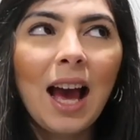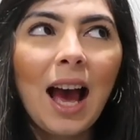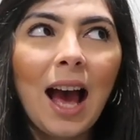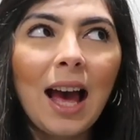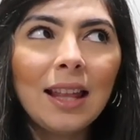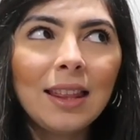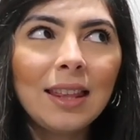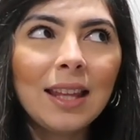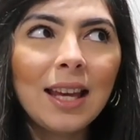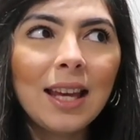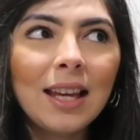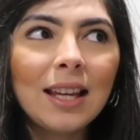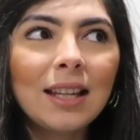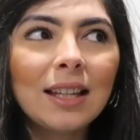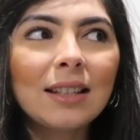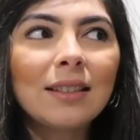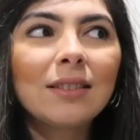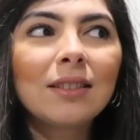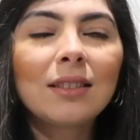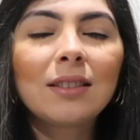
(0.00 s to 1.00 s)
I
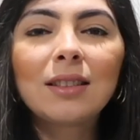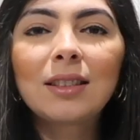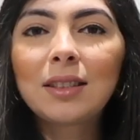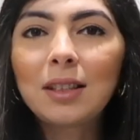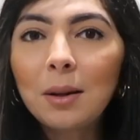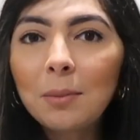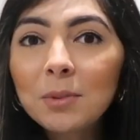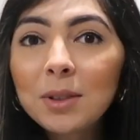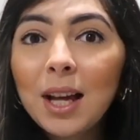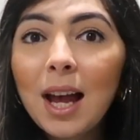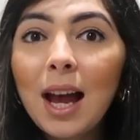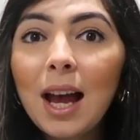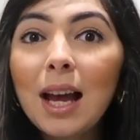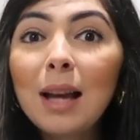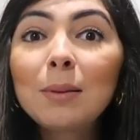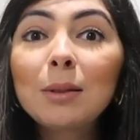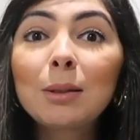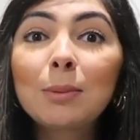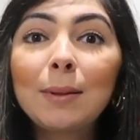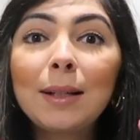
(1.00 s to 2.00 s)
think
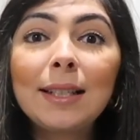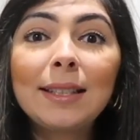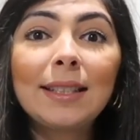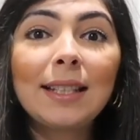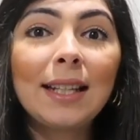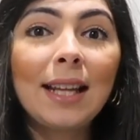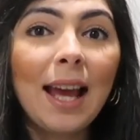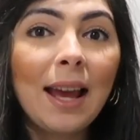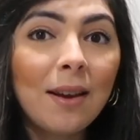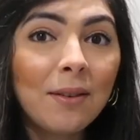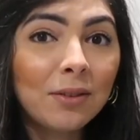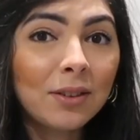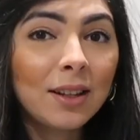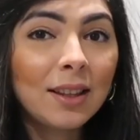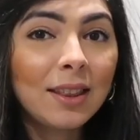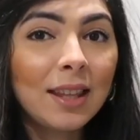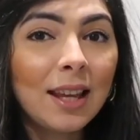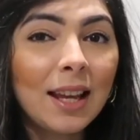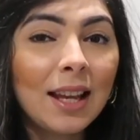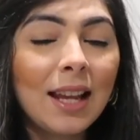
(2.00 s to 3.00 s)
sometimes placing
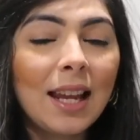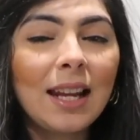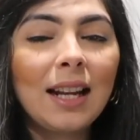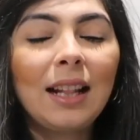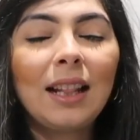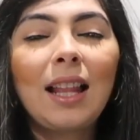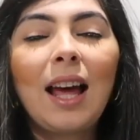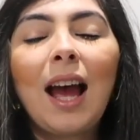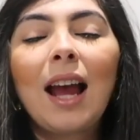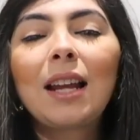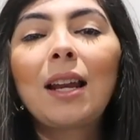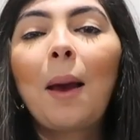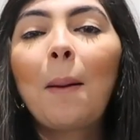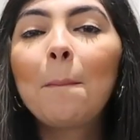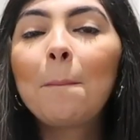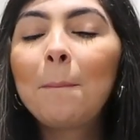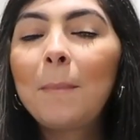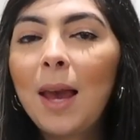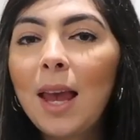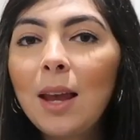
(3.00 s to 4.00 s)
everything in a
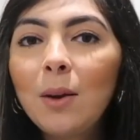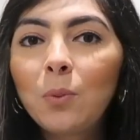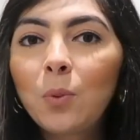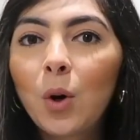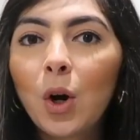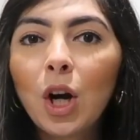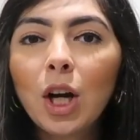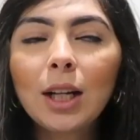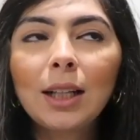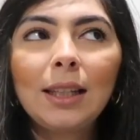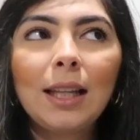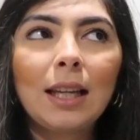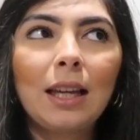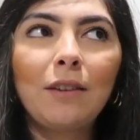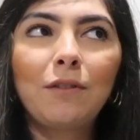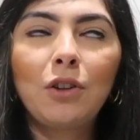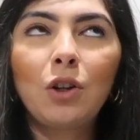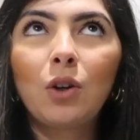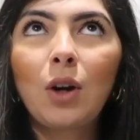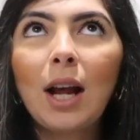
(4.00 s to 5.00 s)
line may work, like
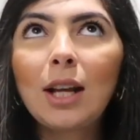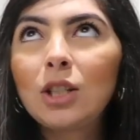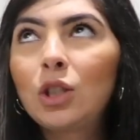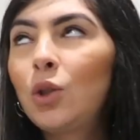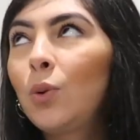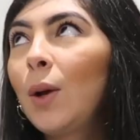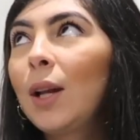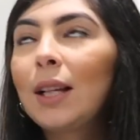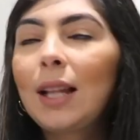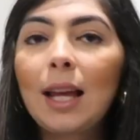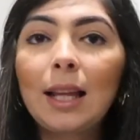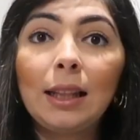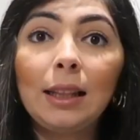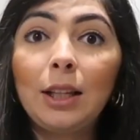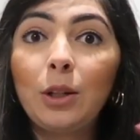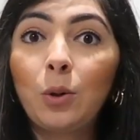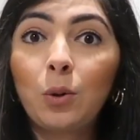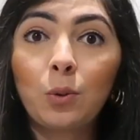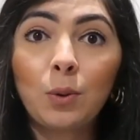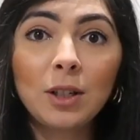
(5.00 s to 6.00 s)
if you're doing like
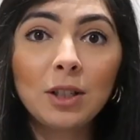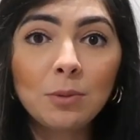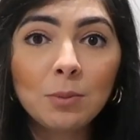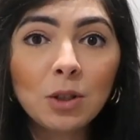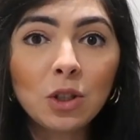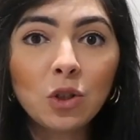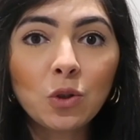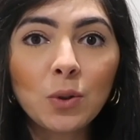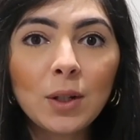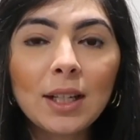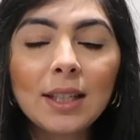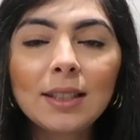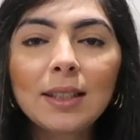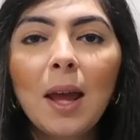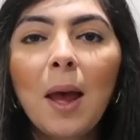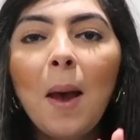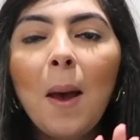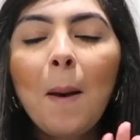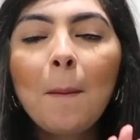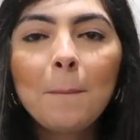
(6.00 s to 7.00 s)
little Christmas trees,
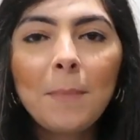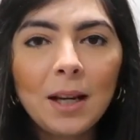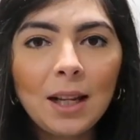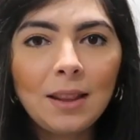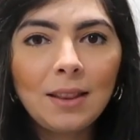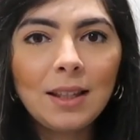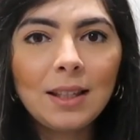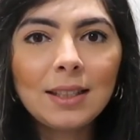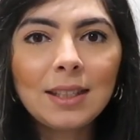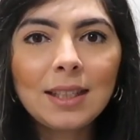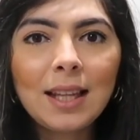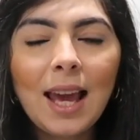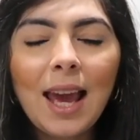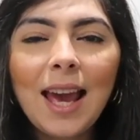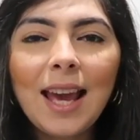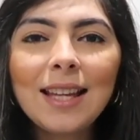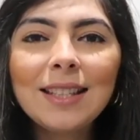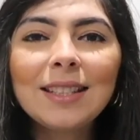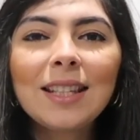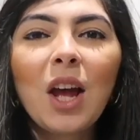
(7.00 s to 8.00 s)
but in this
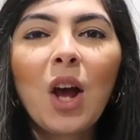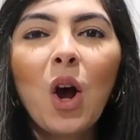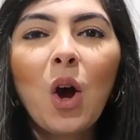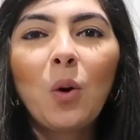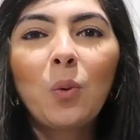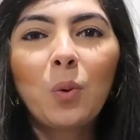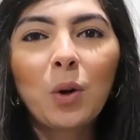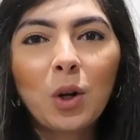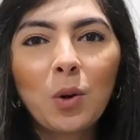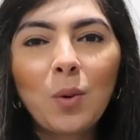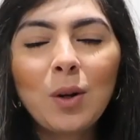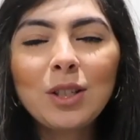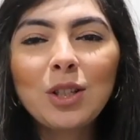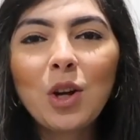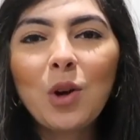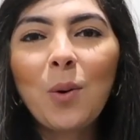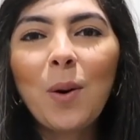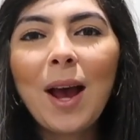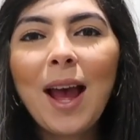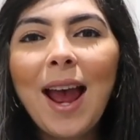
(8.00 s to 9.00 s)
case, we're going
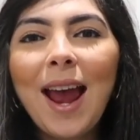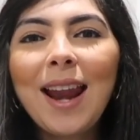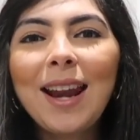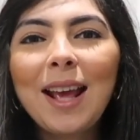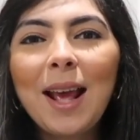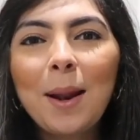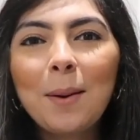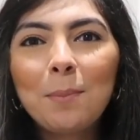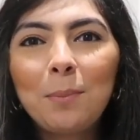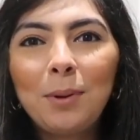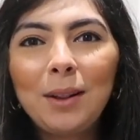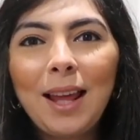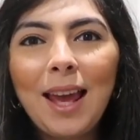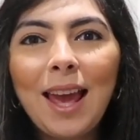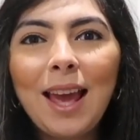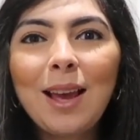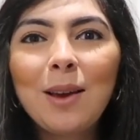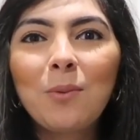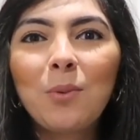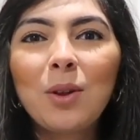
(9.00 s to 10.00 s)
to go ahead and
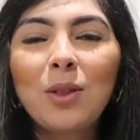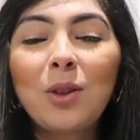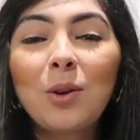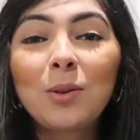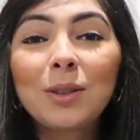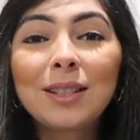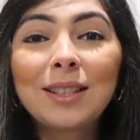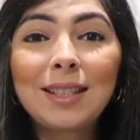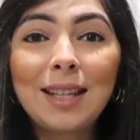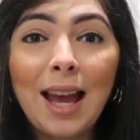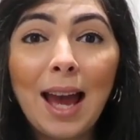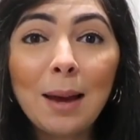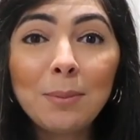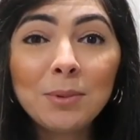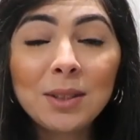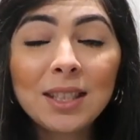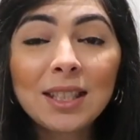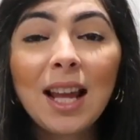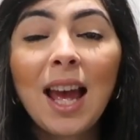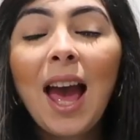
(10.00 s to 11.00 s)
play with those
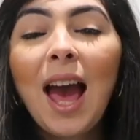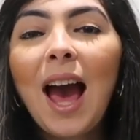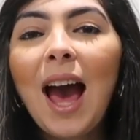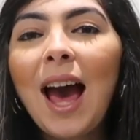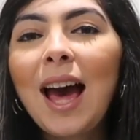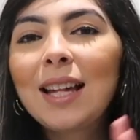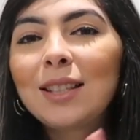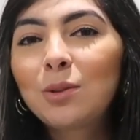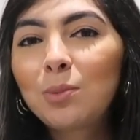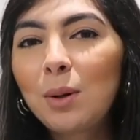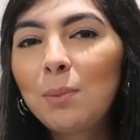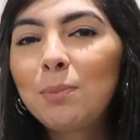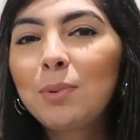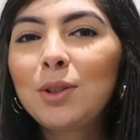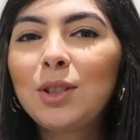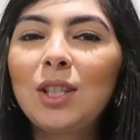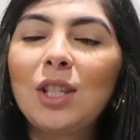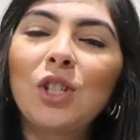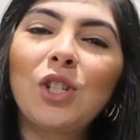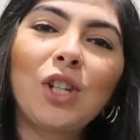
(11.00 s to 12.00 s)
depths as we
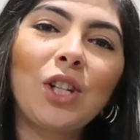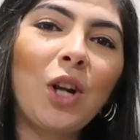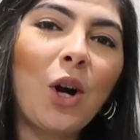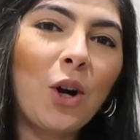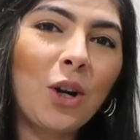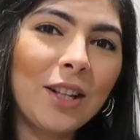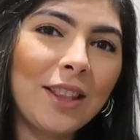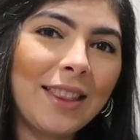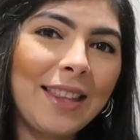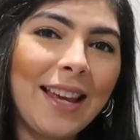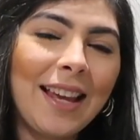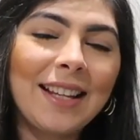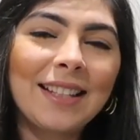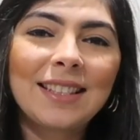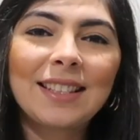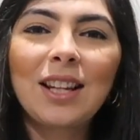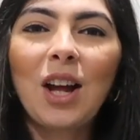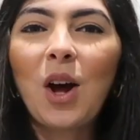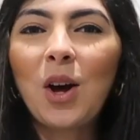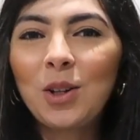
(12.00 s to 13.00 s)
position our
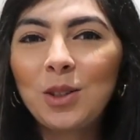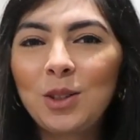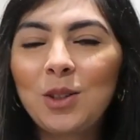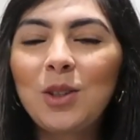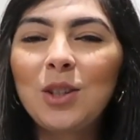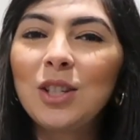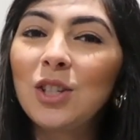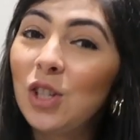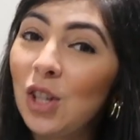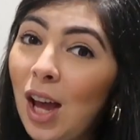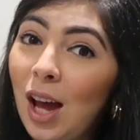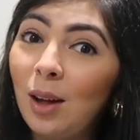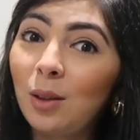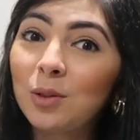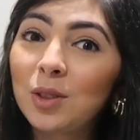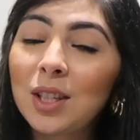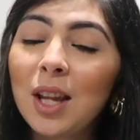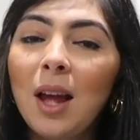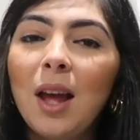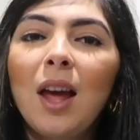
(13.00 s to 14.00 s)
things onto the
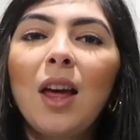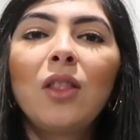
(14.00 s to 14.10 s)
shelves.